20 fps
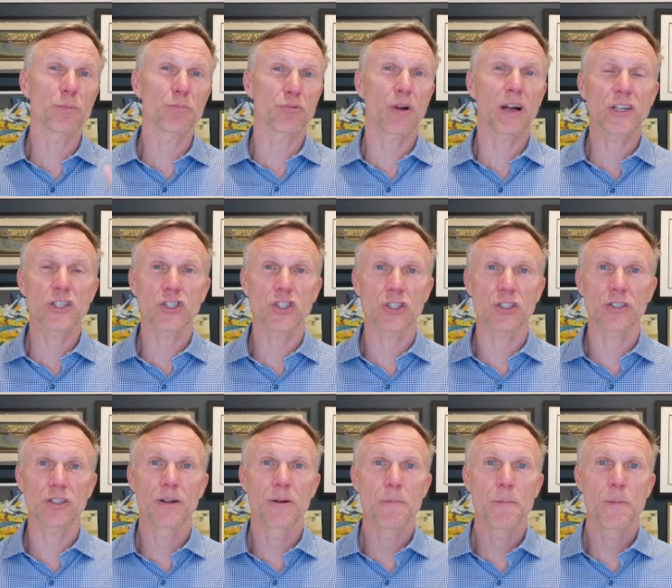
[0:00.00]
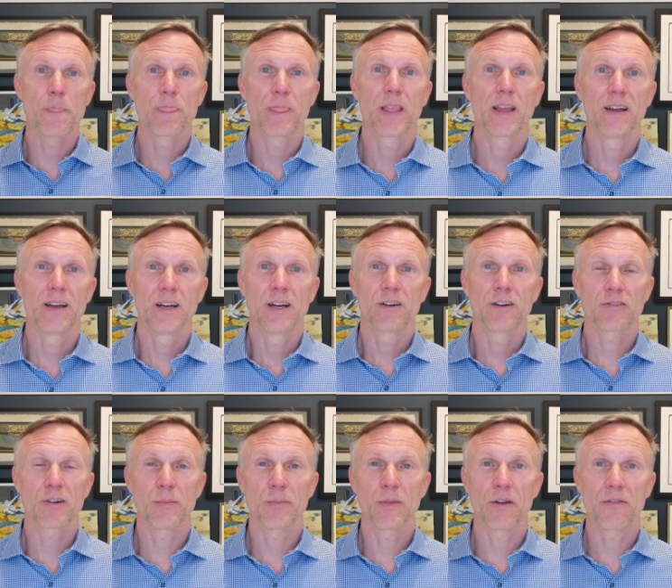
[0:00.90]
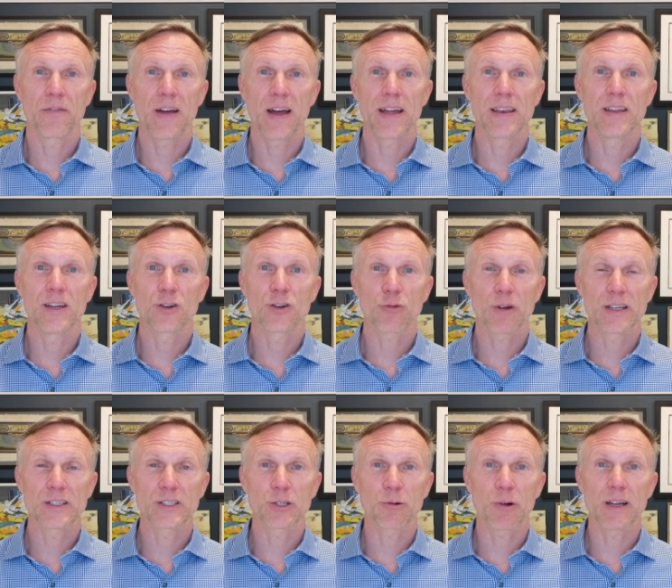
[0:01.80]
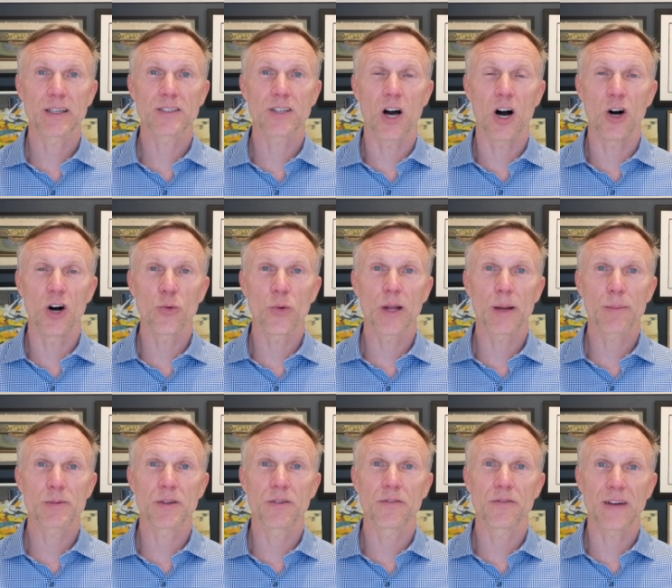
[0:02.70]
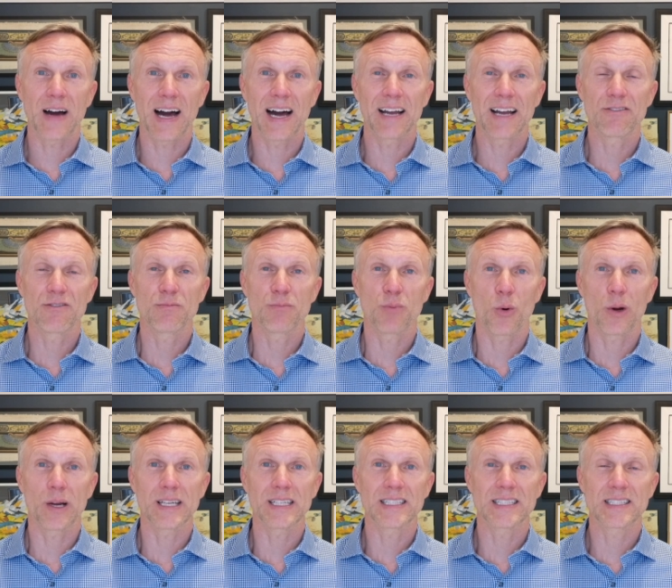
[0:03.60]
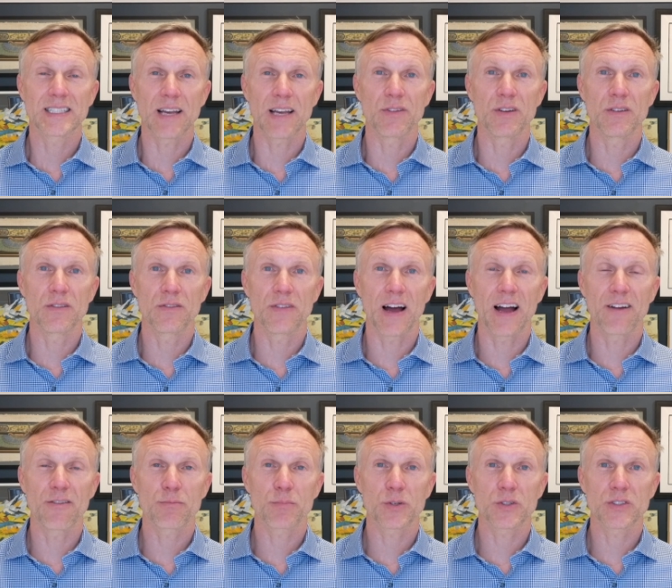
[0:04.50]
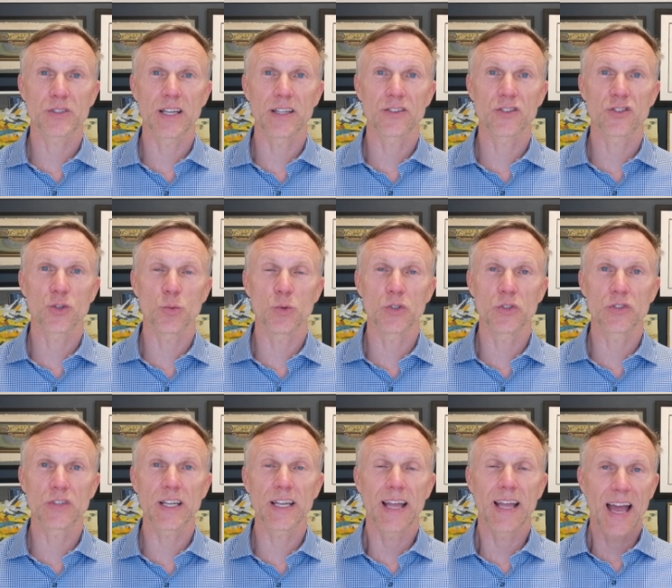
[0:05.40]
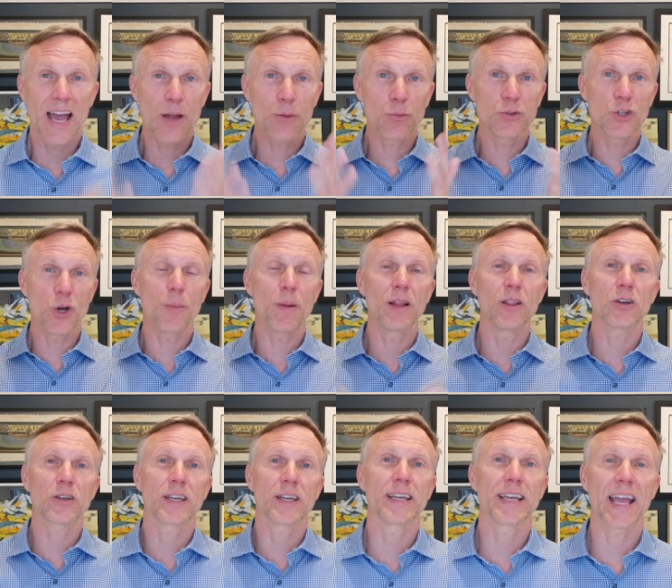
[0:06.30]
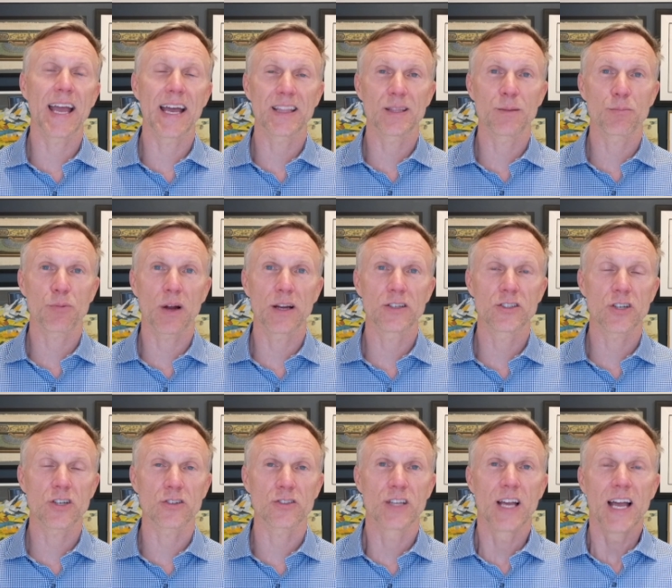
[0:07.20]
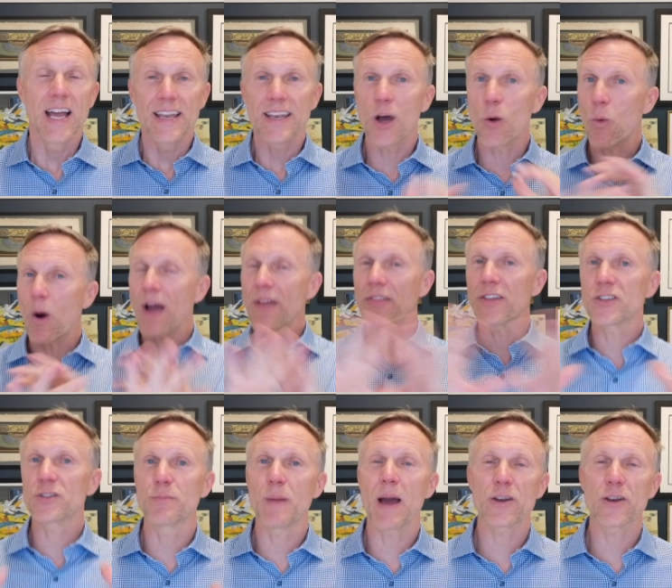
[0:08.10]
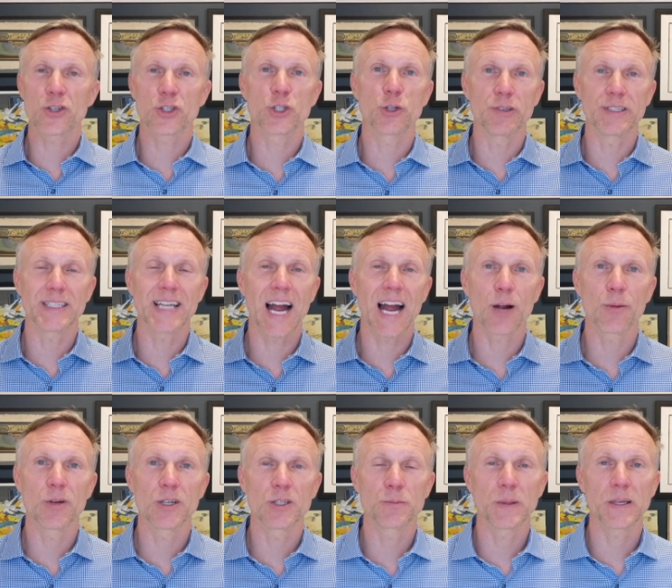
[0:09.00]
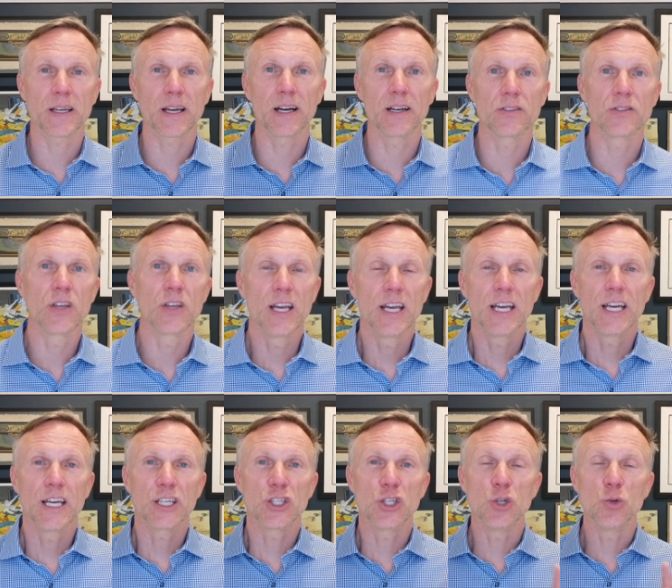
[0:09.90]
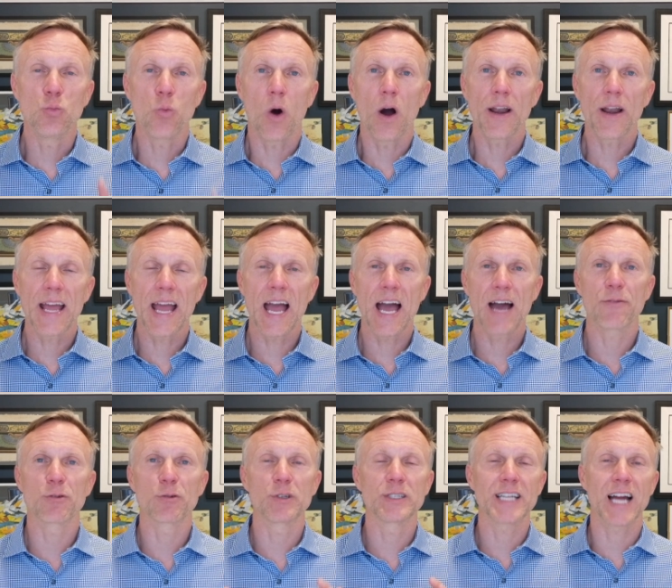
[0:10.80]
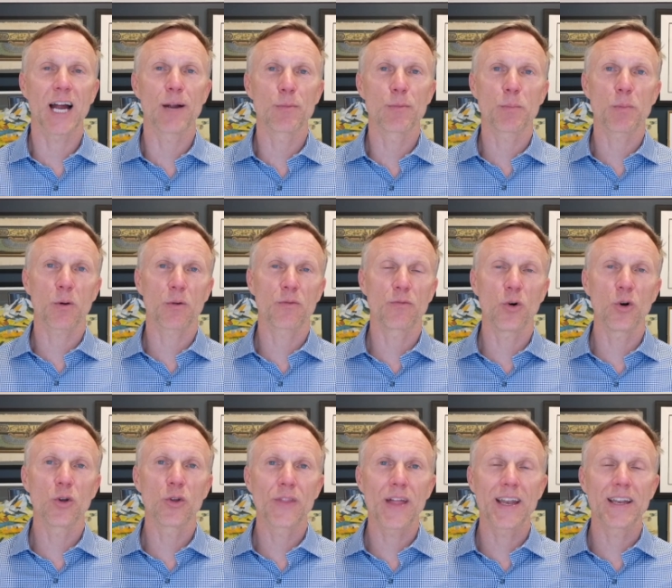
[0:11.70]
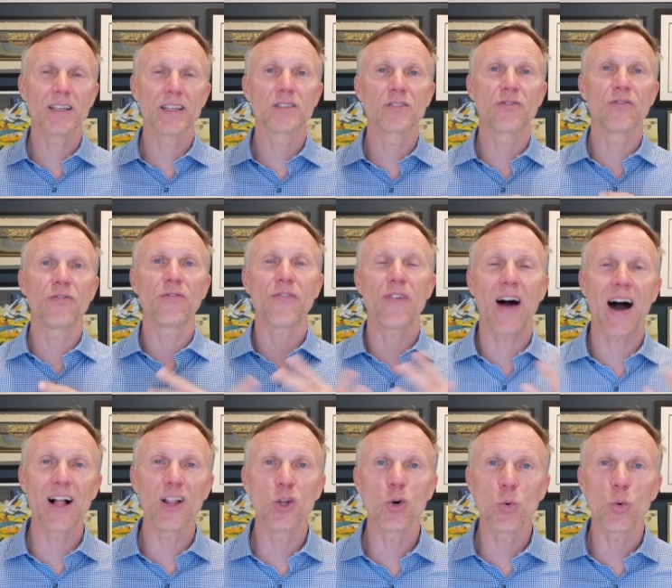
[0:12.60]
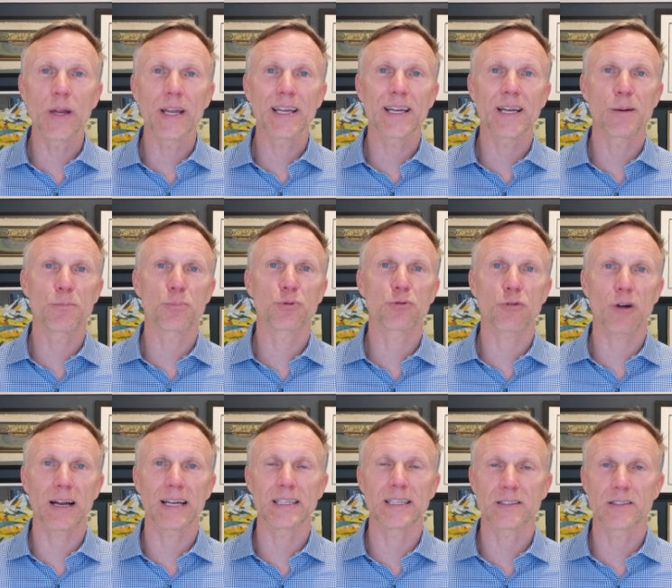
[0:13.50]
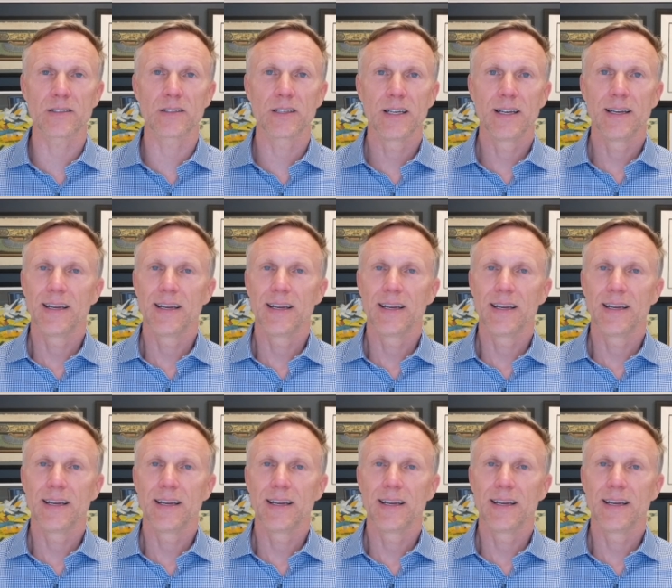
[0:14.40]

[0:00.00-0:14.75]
pressure from the Fed raising rates all the way up to 5.75%. So we'll see, and we'll know by looking at the price charts. Now, why this matters to retirement is because you want to have a retirement portfolio that is following price.